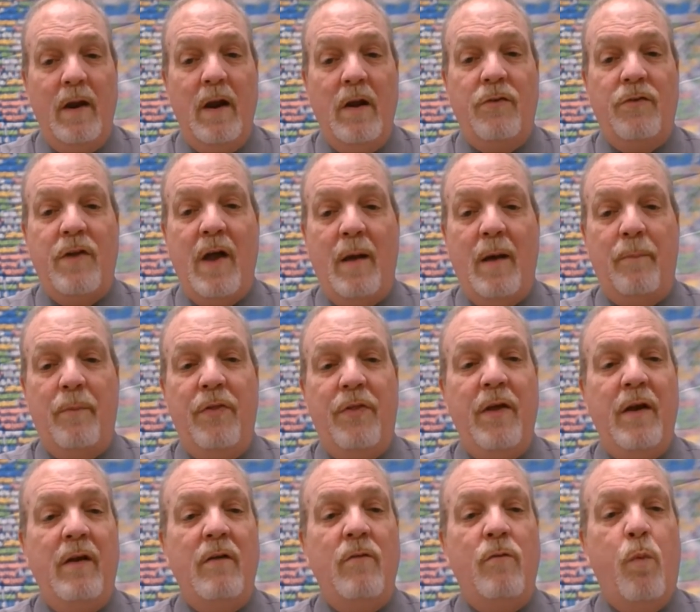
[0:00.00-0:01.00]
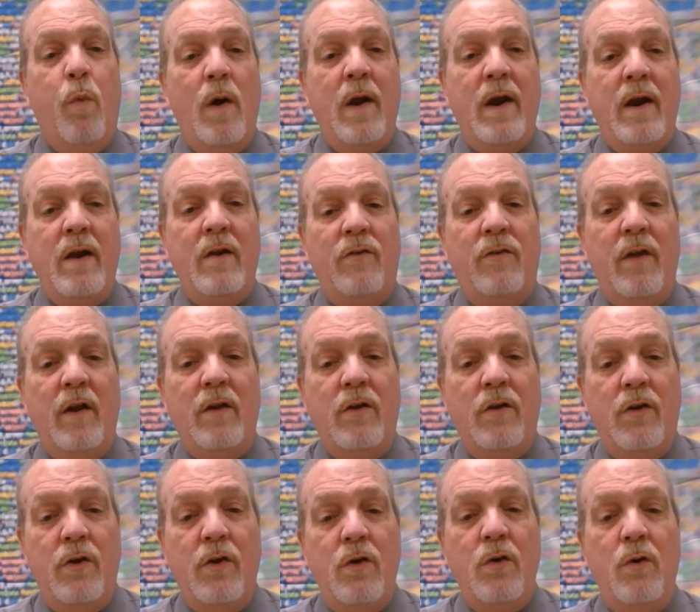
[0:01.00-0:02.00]
Stop and think of ways that
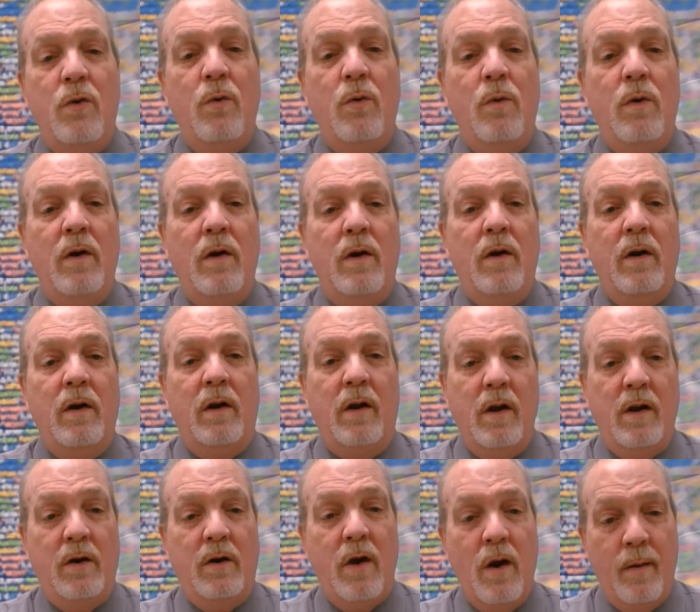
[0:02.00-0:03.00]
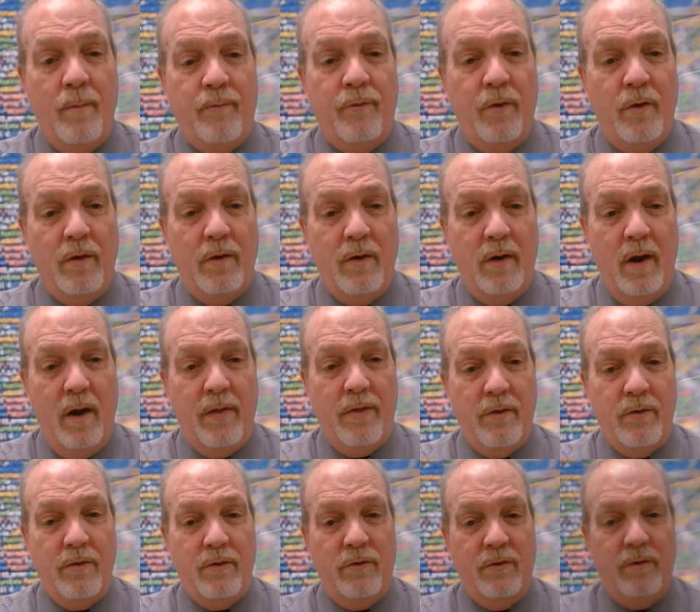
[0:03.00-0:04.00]
you can comfort
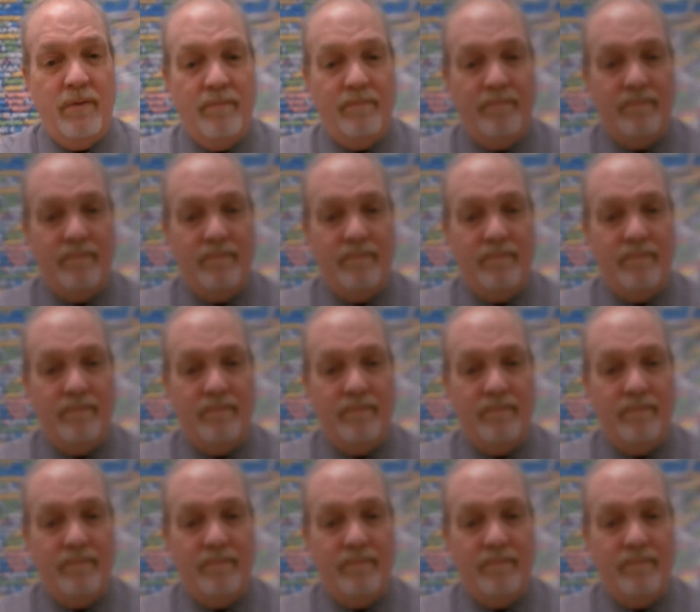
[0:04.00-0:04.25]
others.